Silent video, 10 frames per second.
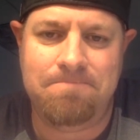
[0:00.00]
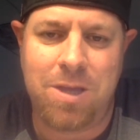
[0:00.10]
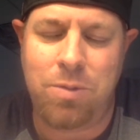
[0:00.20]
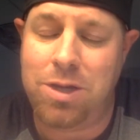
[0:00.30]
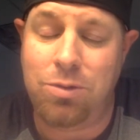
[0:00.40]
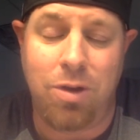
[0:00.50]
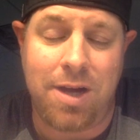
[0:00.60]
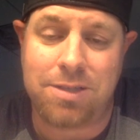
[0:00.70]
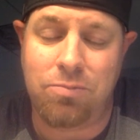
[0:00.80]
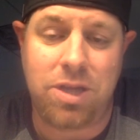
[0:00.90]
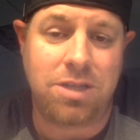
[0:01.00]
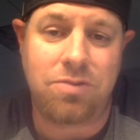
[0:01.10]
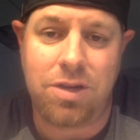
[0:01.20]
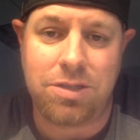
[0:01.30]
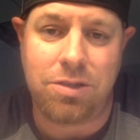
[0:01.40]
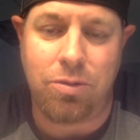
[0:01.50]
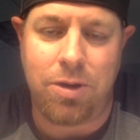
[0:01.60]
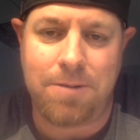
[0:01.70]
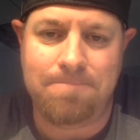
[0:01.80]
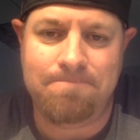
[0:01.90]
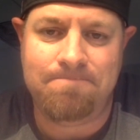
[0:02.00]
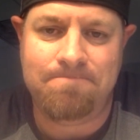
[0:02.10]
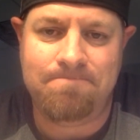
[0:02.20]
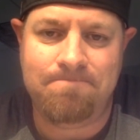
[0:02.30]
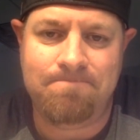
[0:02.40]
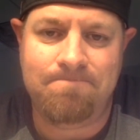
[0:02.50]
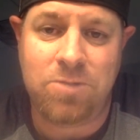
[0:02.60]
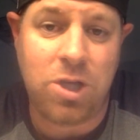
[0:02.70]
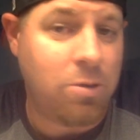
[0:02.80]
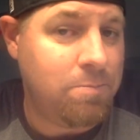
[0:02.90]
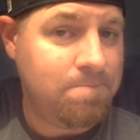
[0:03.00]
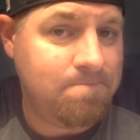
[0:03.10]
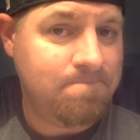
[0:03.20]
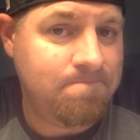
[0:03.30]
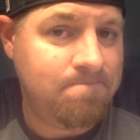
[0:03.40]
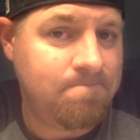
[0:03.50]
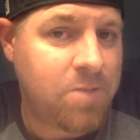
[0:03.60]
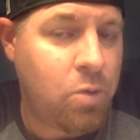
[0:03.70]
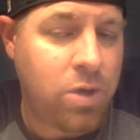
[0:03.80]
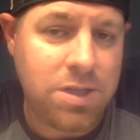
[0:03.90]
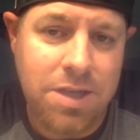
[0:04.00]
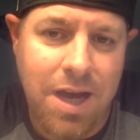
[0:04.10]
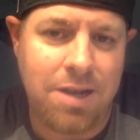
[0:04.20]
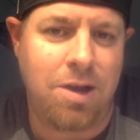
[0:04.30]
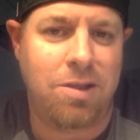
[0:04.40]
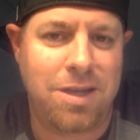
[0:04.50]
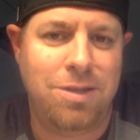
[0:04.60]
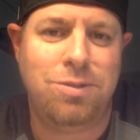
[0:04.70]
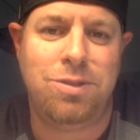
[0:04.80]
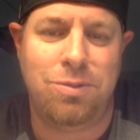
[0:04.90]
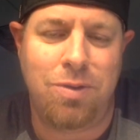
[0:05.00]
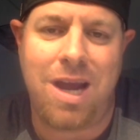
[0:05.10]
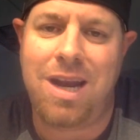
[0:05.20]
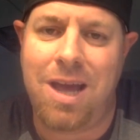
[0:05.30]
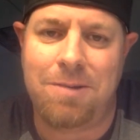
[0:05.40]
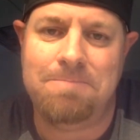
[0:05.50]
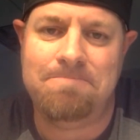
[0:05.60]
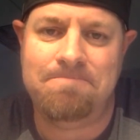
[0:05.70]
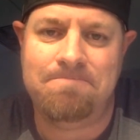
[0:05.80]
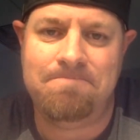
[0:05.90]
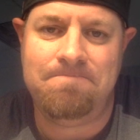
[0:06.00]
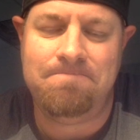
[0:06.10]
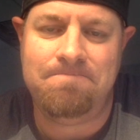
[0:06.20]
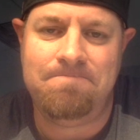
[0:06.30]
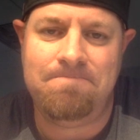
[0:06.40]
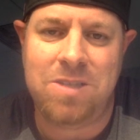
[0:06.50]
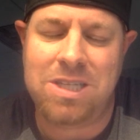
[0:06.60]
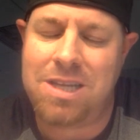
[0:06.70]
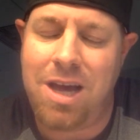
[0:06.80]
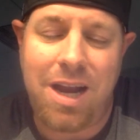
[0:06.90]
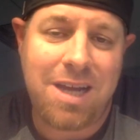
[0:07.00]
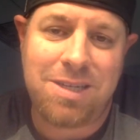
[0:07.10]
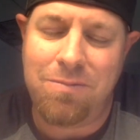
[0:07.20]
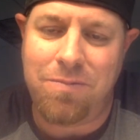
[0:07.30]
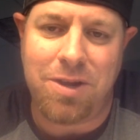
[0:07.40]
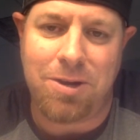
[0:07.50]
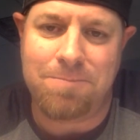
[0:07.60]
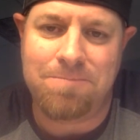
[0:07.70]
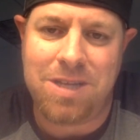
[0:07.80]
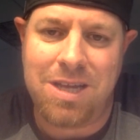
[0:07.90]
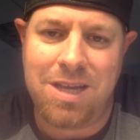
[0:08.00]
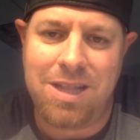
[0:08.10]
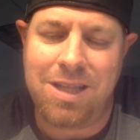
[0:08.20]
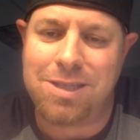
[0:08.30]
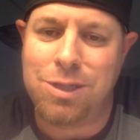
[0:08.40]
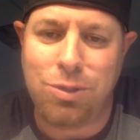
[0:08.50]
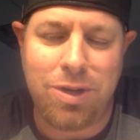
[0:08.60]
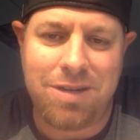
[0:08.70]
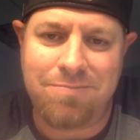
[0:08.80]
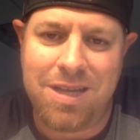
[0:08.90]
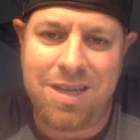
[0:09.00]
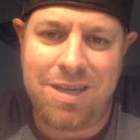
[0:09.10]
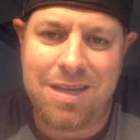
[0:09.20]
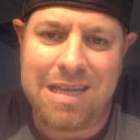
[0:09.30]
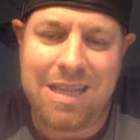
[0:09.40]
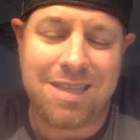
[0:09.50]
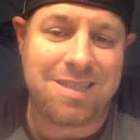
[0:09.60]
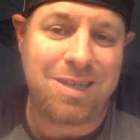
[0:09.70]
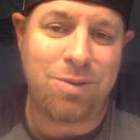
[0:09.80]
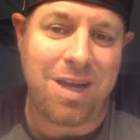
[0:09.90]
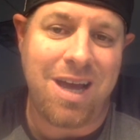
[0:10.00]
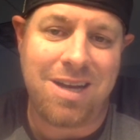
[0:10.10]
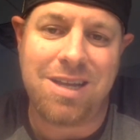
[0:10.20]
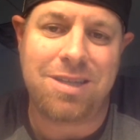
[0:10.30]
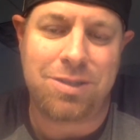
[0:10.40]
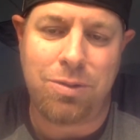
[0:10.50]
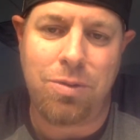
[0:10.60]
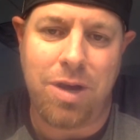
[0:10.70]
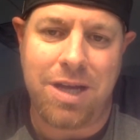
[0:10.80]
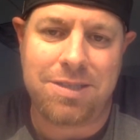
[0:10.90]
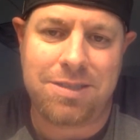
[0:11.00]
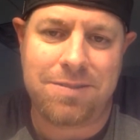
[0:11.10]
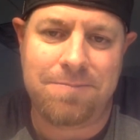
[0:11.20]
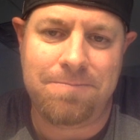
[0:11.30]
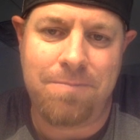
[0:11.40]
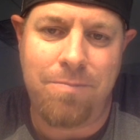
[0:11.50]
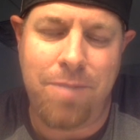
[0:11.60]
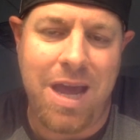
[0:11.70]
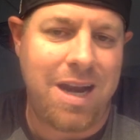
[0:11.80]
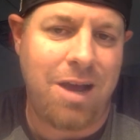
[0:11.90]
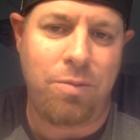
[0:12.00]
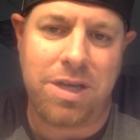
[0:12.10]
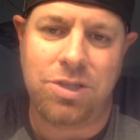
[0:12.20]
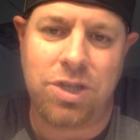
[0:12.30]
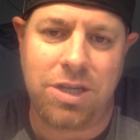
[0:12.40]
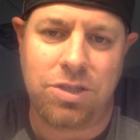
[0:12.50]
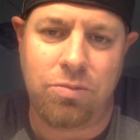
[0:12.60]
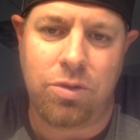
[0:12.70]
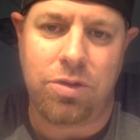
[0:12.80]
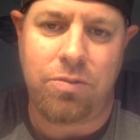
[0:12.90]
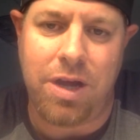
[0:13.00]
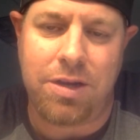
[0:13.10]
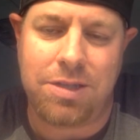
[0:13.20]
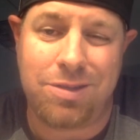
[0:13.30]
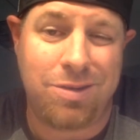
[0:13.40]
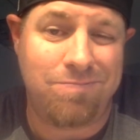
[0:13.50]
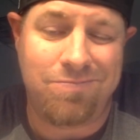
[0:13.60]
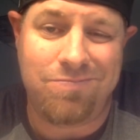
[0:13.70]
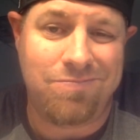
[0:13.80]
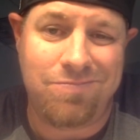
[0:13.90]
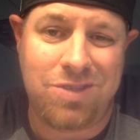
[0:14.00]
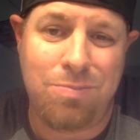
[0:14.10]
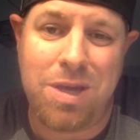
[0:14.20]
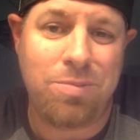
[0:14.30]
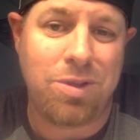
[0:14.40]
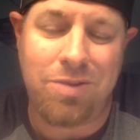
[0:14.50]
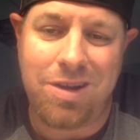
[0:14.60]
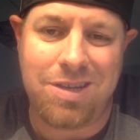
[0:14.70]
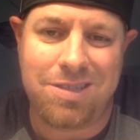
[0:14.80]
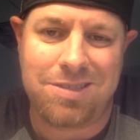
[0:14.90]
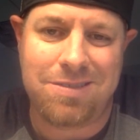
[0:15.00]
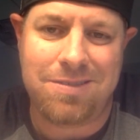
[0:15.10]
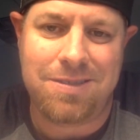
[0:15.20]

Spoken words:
And we can do awesome things for His glory. So, what is God calling you to right now? Let's not act in fear. Let's do it, and let's see what God does through us. Man, how we could change the world around us, or the people around us.